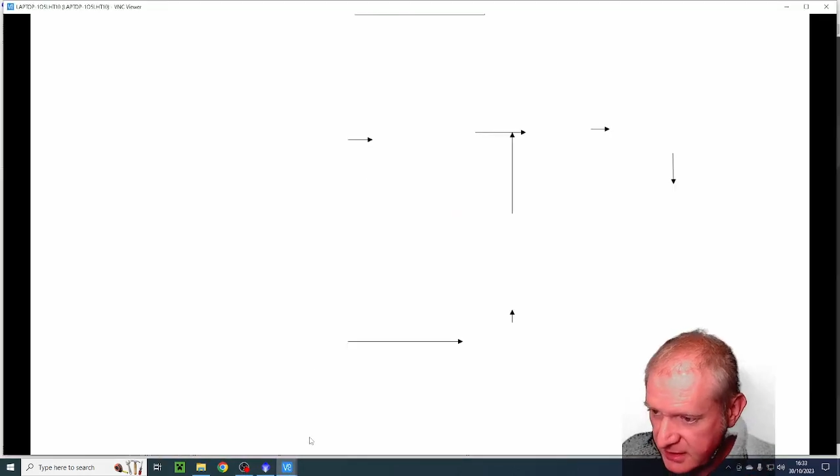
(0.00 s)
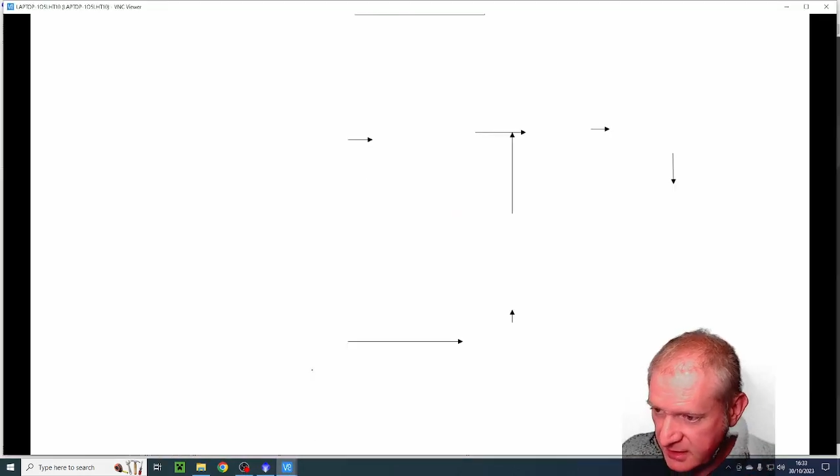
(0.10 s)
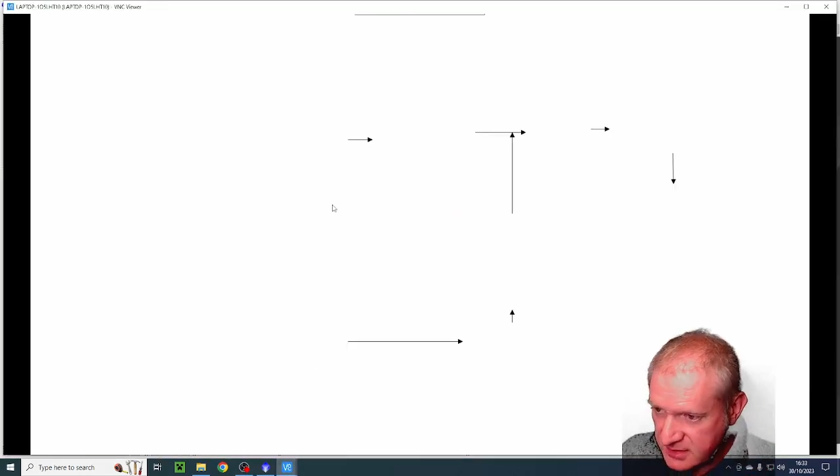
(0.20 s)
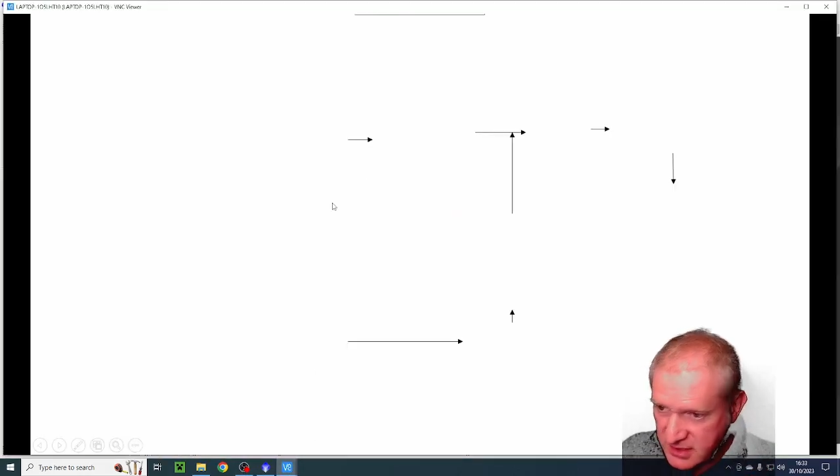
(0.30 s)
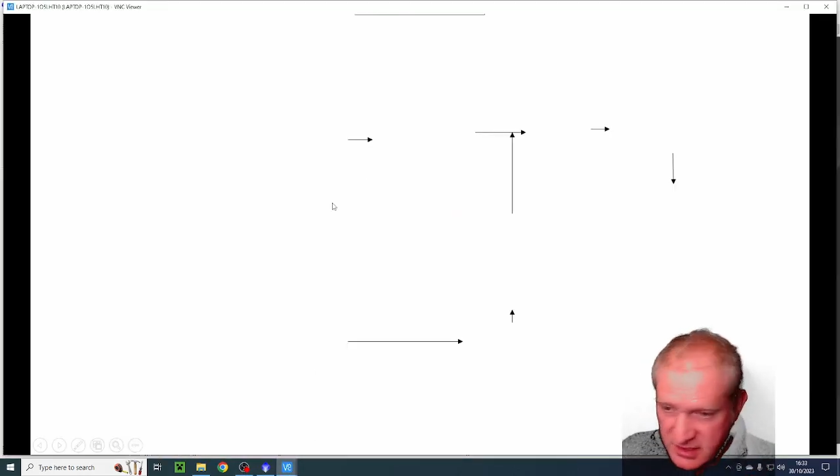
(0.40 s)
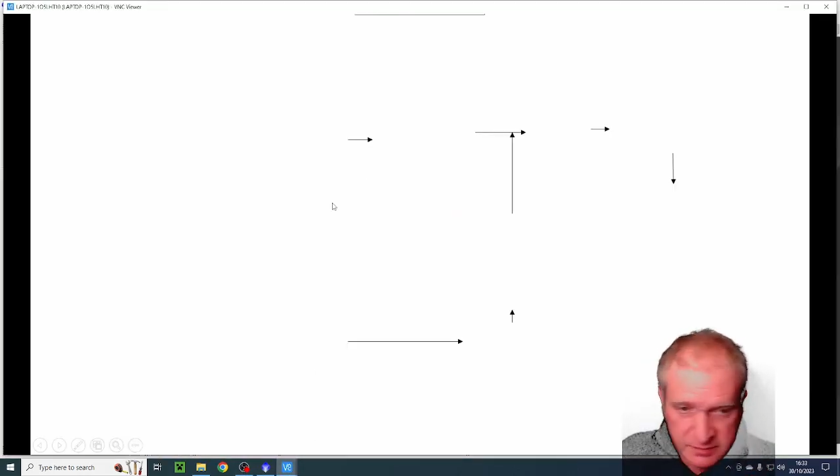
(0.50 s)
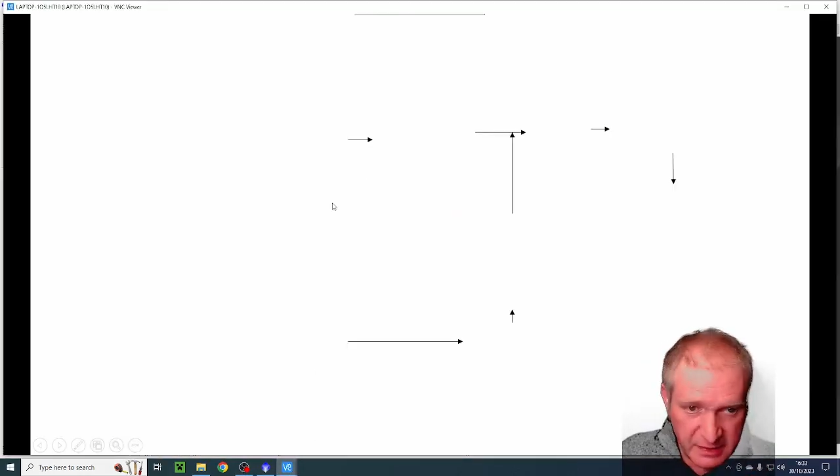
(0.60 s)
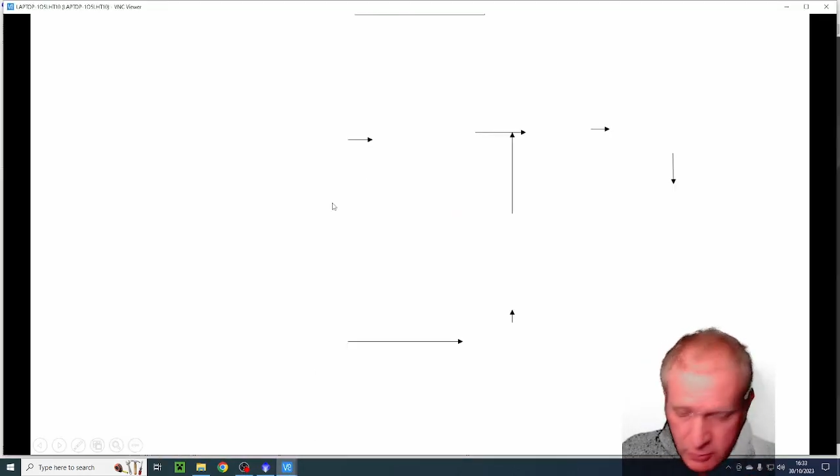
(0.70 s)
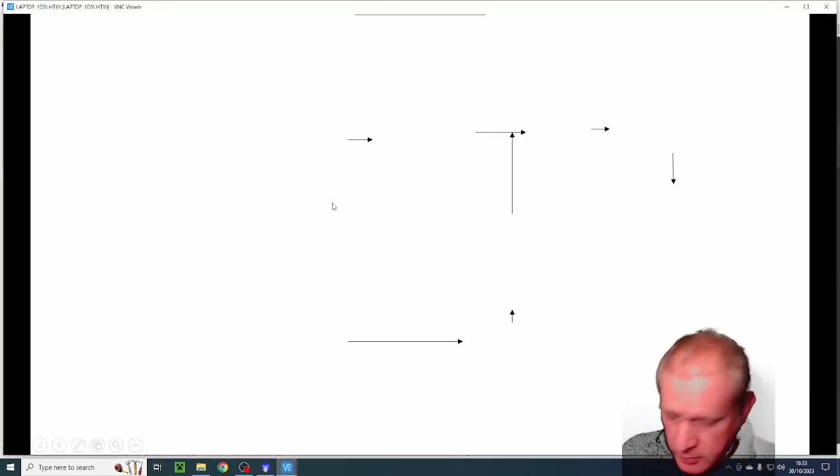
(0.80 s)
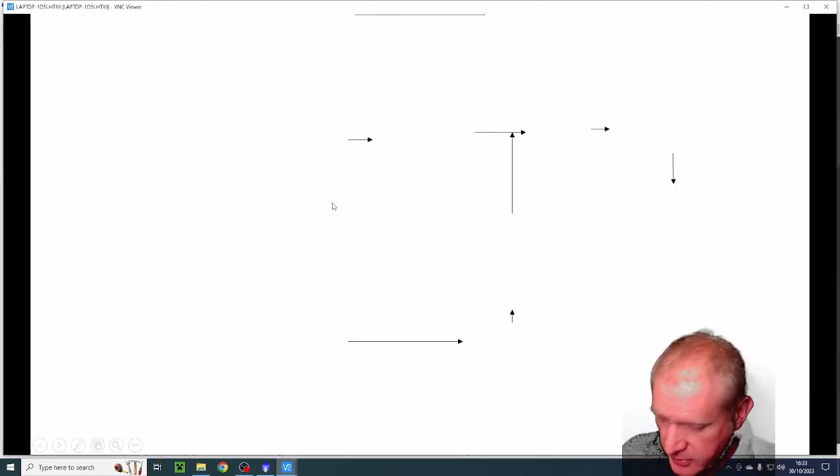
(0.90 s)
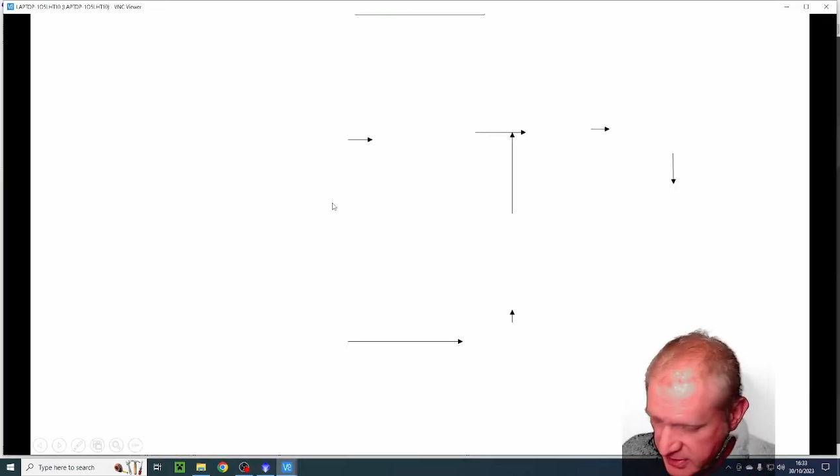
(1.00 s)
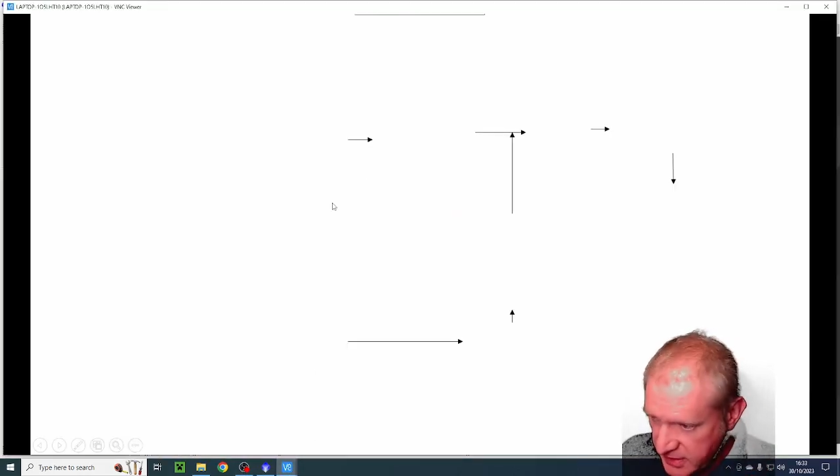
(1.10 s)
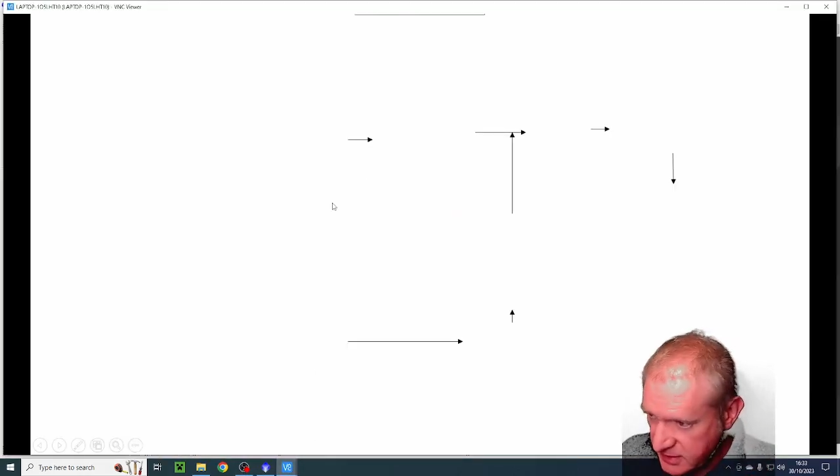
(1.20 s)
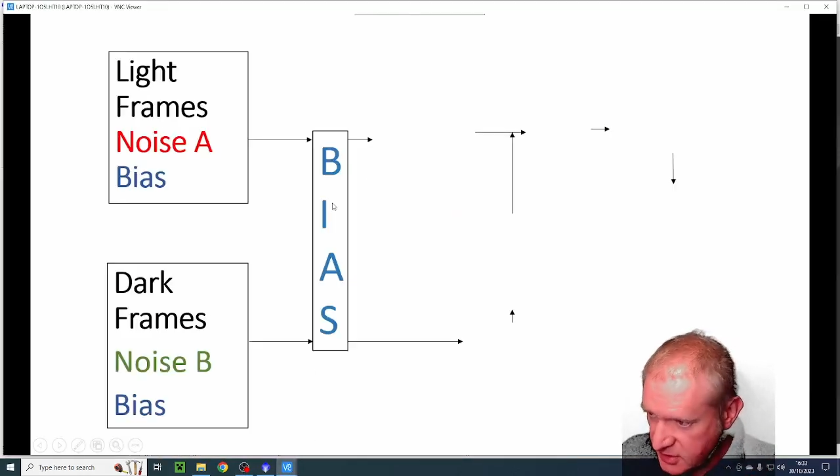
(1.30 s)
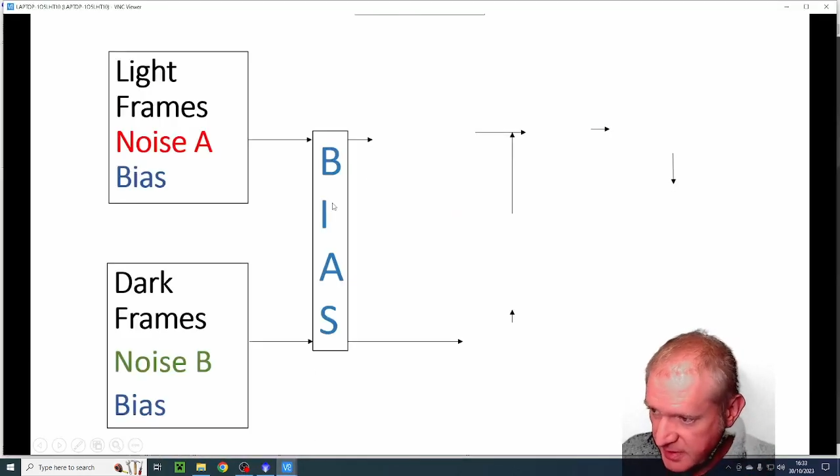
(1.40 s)
into this PowerPoint
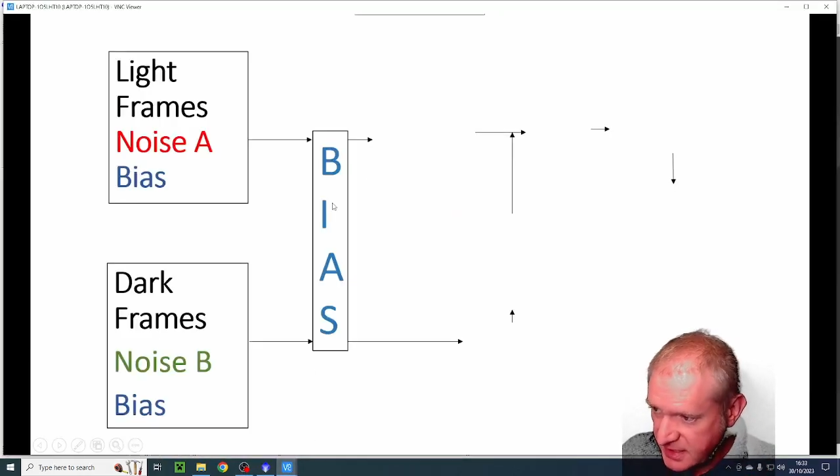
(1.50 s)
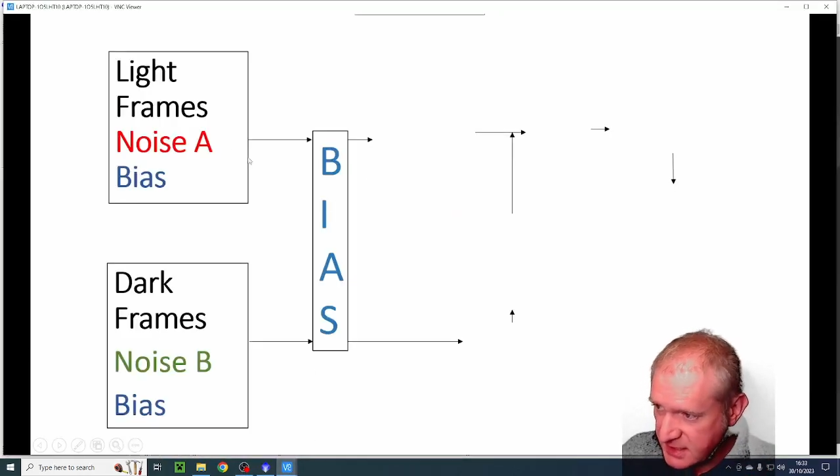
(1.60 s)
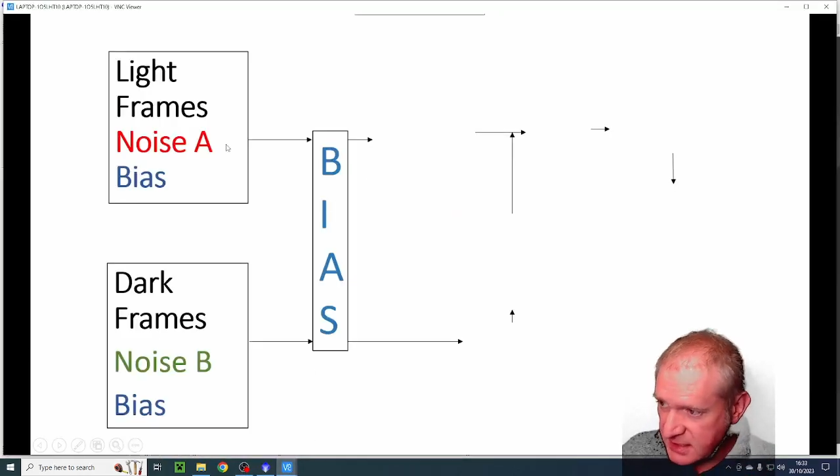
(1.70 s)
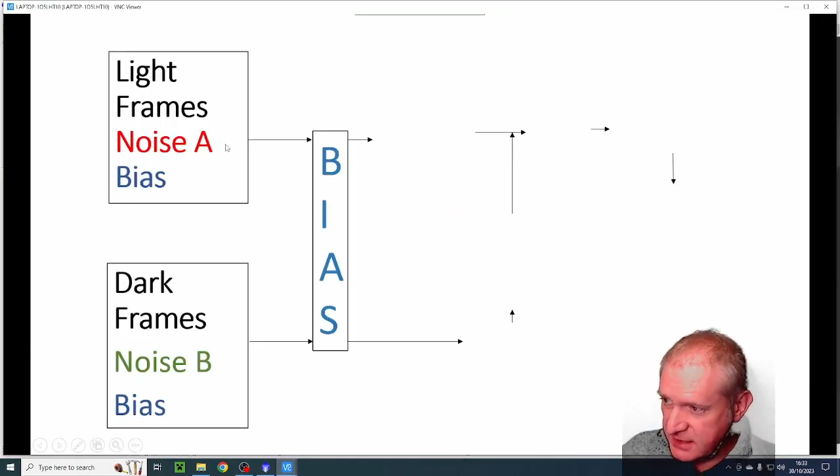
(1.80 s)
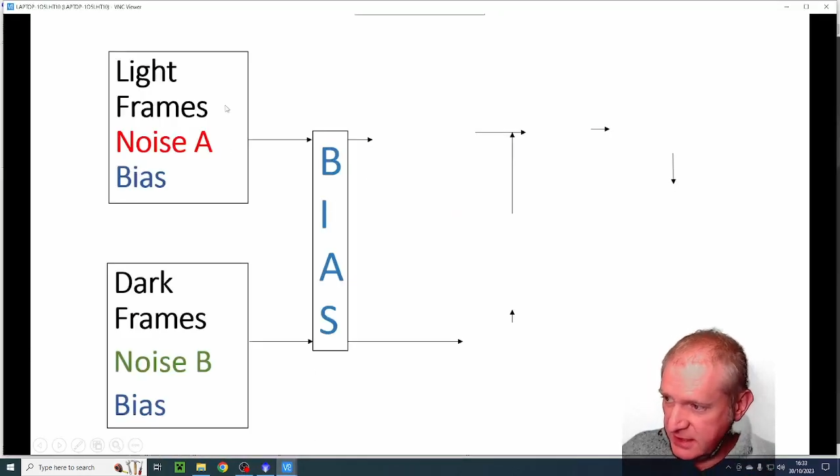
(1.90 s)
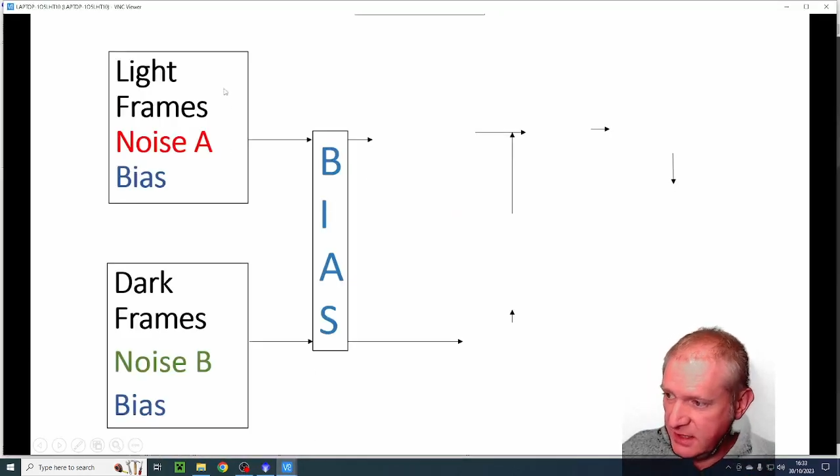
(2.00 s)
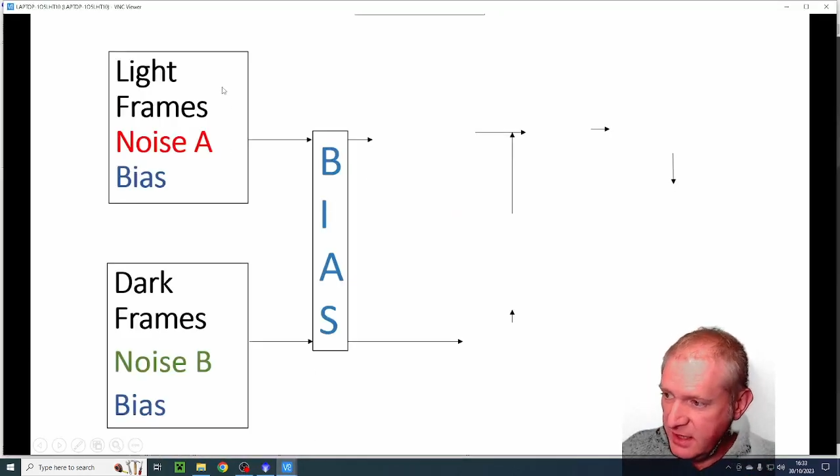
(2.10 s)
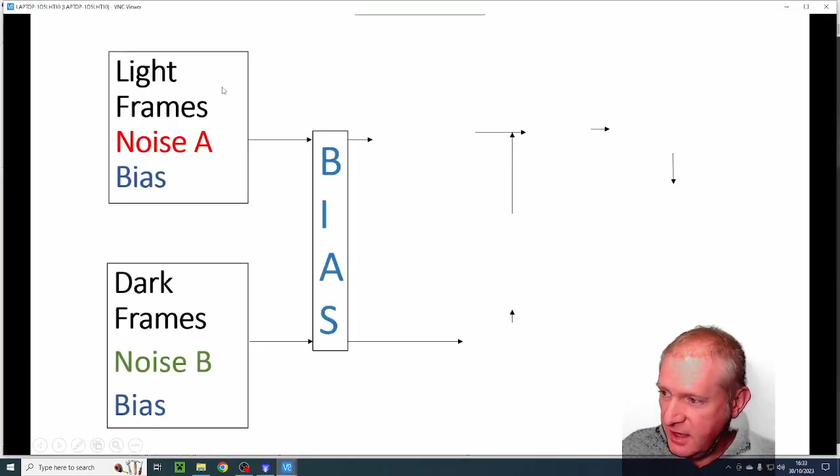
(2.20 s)
here, so basically